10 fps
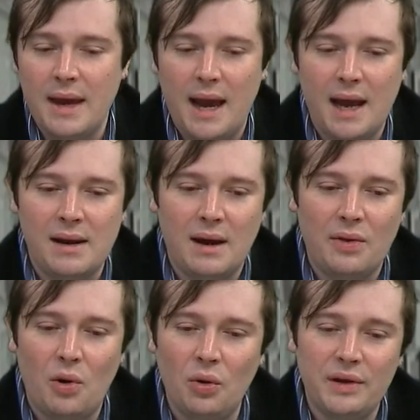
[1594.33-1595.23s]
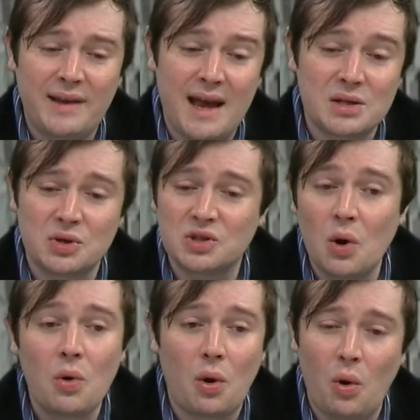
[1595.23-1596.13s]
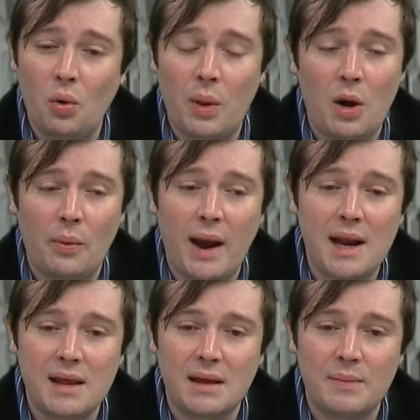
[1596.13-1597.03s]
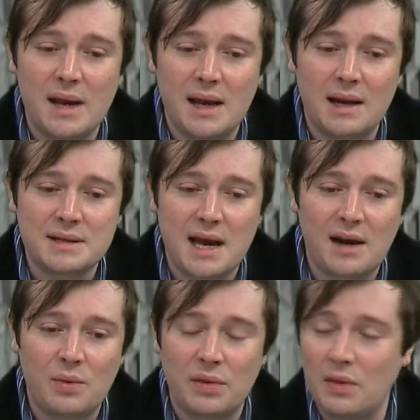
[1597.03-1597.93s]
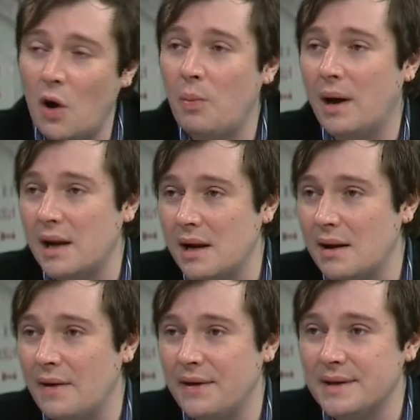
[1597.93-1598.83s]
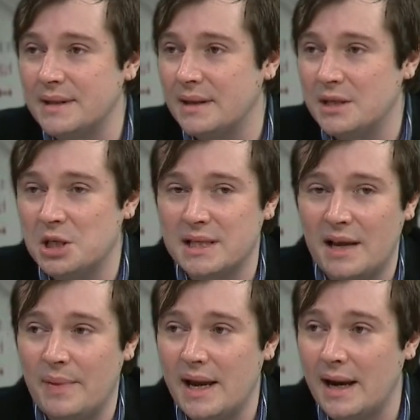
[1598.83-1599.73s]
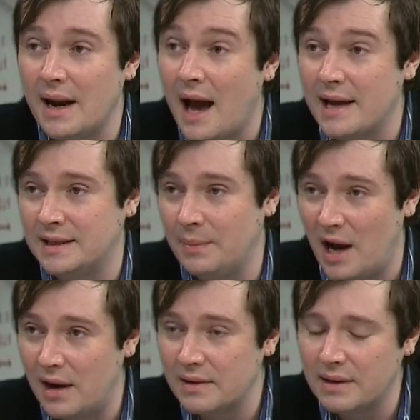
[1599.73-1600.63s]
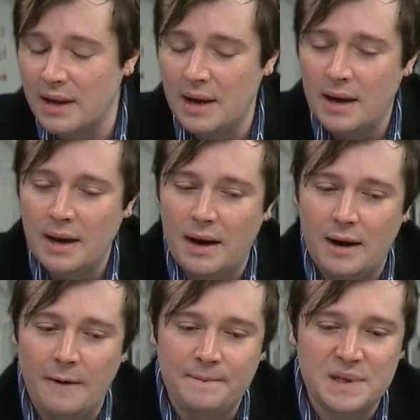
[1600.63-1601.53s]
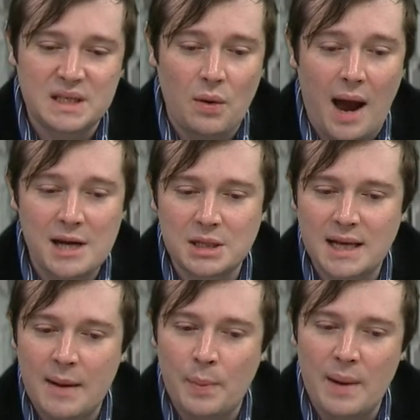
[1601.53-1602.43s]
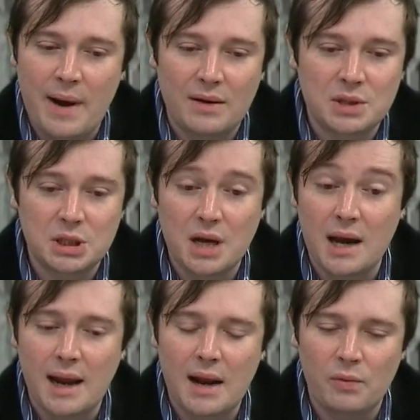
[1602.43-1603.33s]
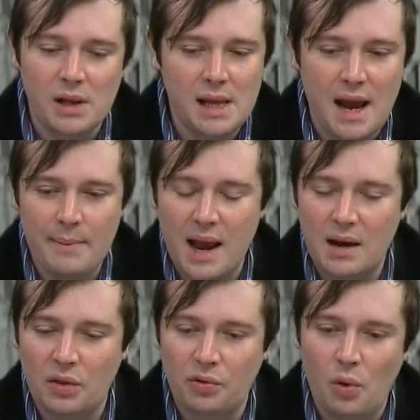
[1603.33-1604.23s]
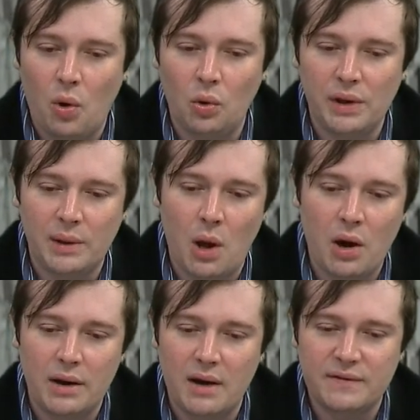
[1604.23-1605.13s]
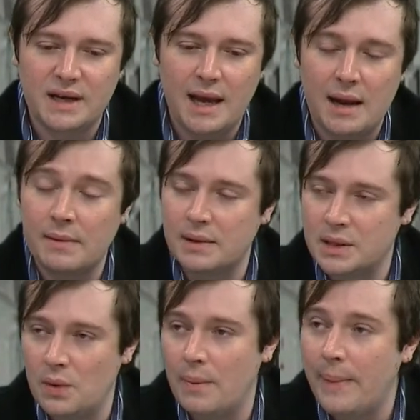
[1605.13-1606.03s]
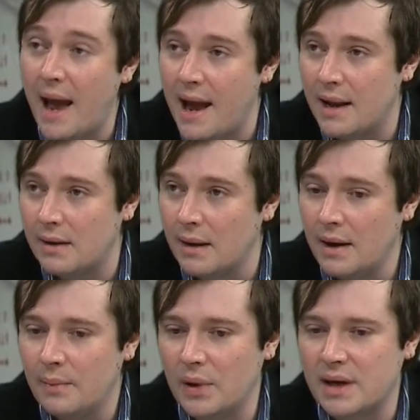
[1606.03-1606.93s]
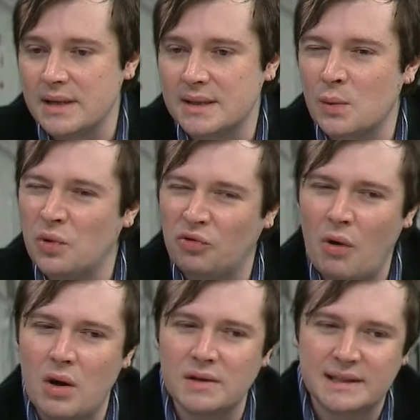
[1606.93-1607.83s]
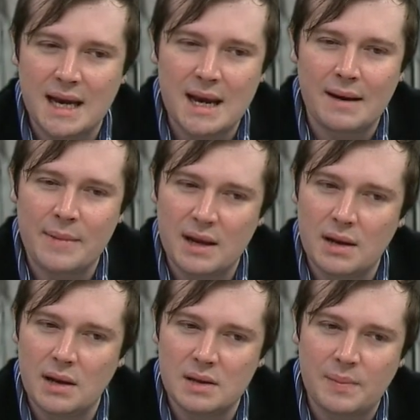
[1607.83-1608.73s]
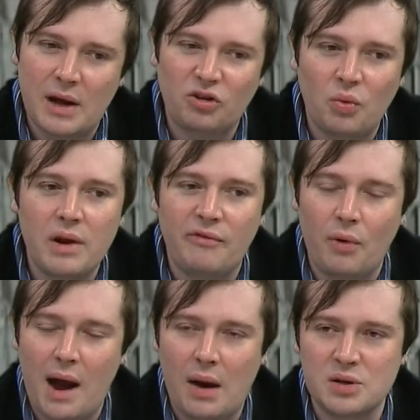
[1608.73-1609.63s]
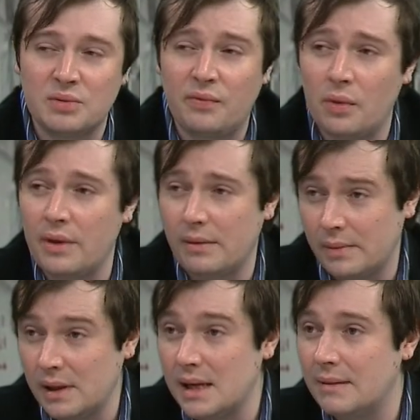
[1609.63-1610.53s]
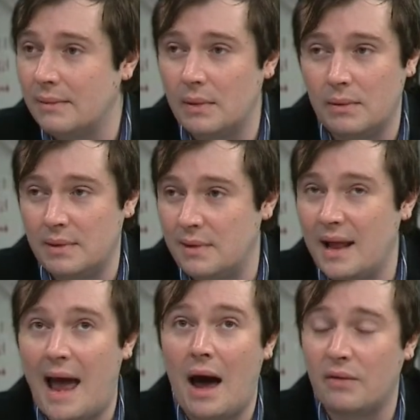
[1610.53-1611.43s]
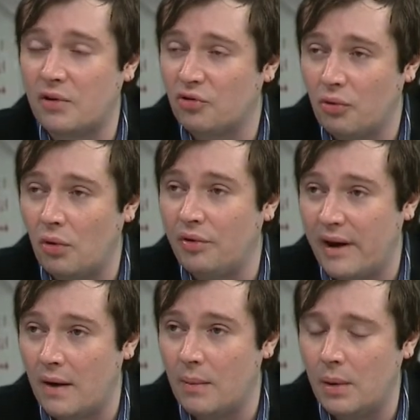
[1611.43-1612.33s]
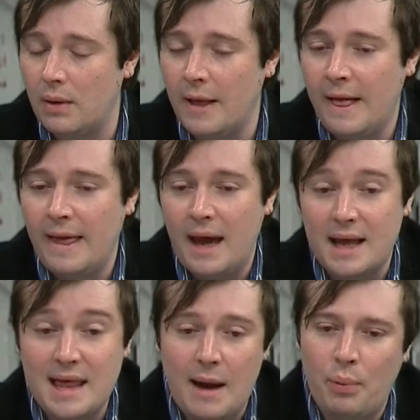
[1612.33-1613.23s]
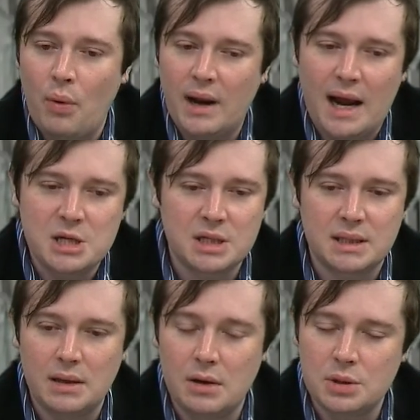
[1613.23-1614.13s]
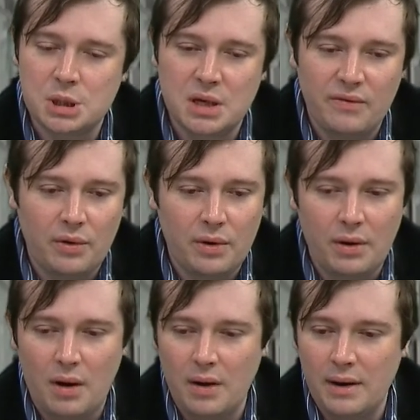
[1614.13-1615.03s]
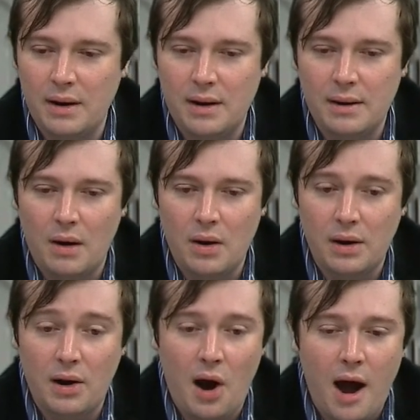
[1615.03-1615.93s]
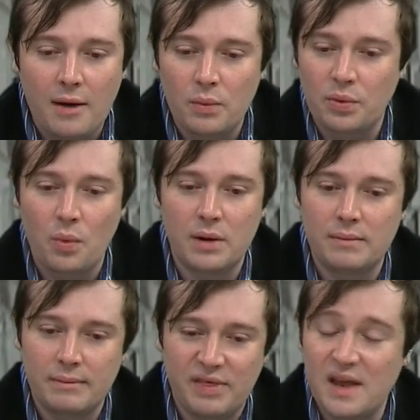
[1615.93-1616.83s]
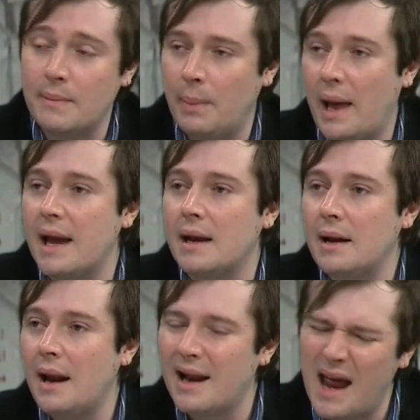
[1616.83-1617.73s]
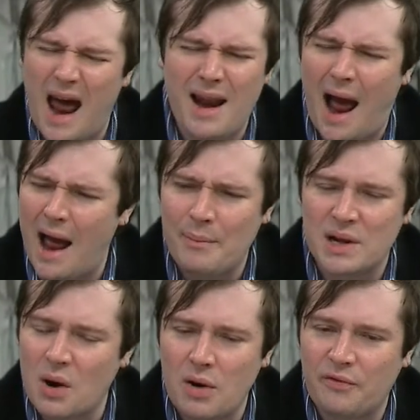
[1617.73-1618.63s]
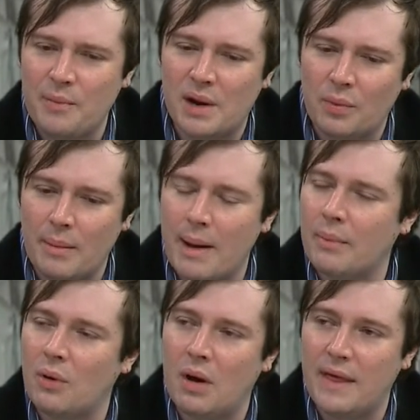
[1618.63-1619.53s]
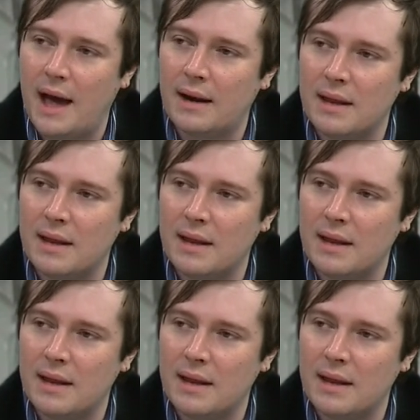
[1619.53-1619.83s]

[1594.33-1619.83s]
And the holding tanks are so cold already that being in a tank with nobody is just like being in an ice box. So I just kept my mouth shut, and really I made it through holding long enough to get to a bed, because the withdrawals take, I mean, it's about 24 hours before they're really out of control terrible. At that point, I just, you know, shivered on a cot with one thin blanket, and it's hard for me to remember all that.